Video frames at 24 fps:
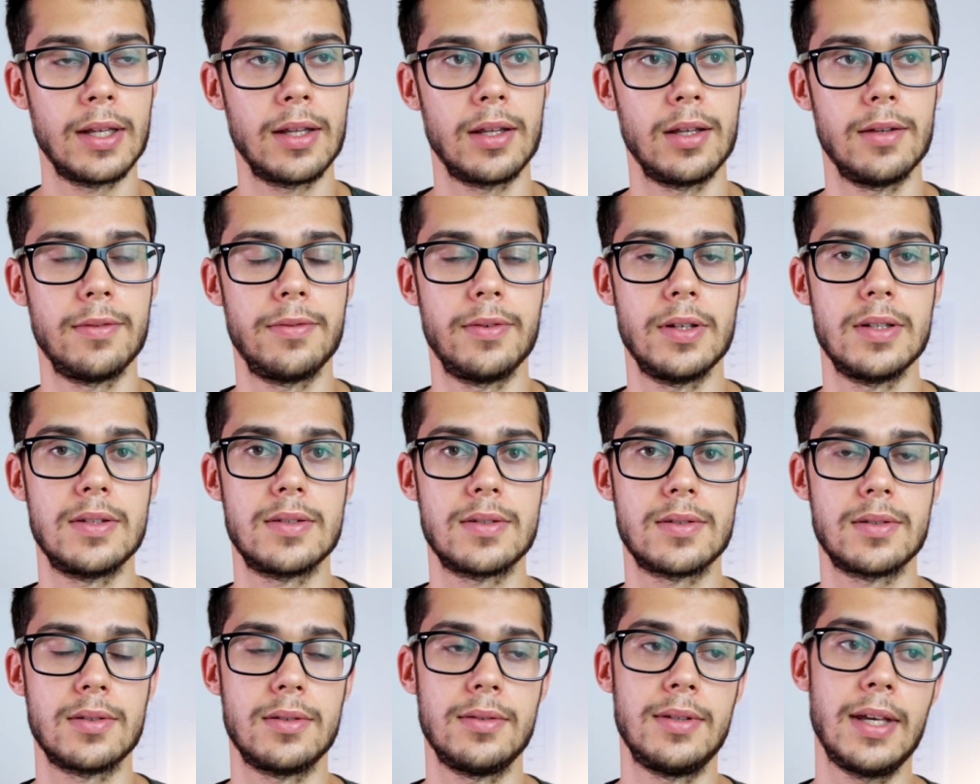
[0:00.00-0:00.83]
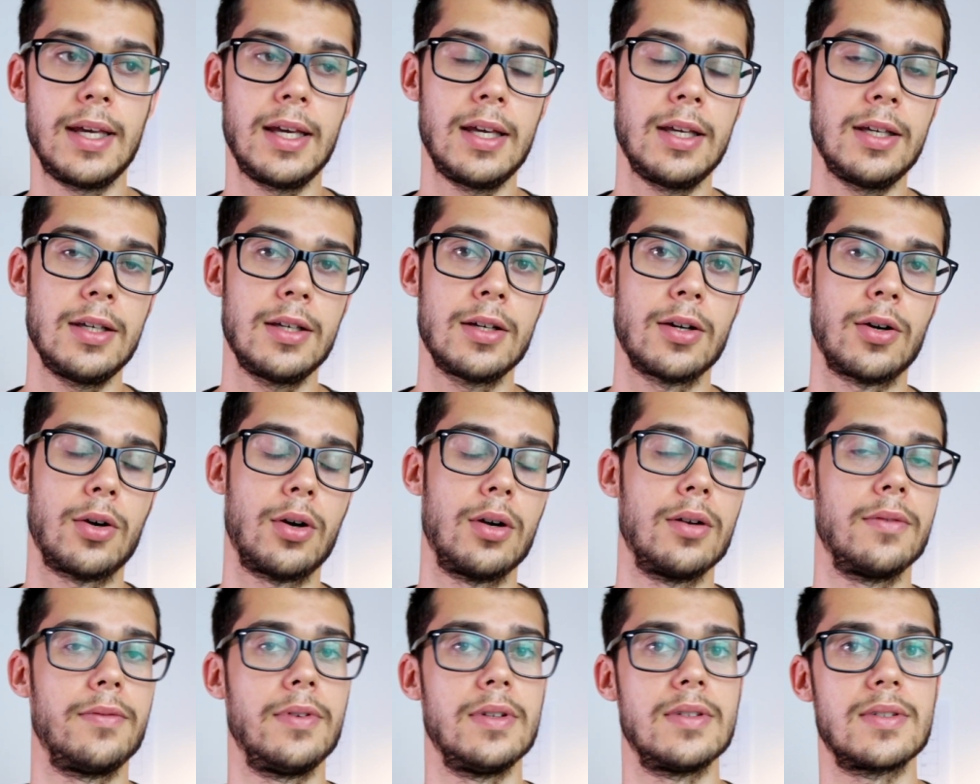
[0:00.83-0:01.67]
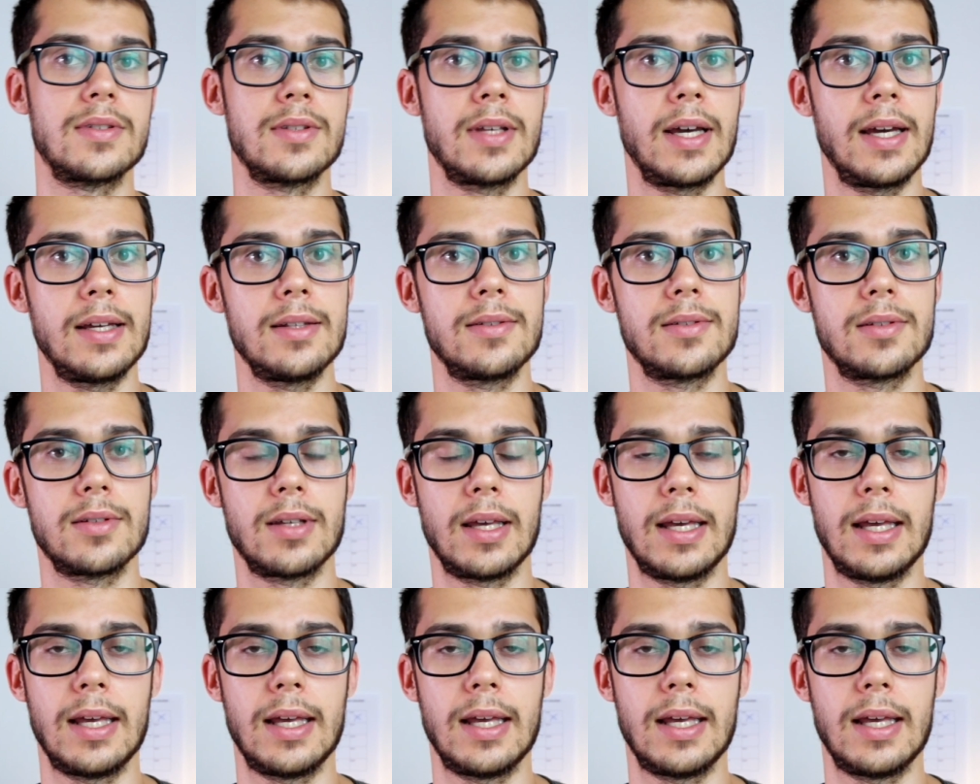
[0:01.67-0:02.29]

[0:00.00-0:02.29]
if it's day or if it's night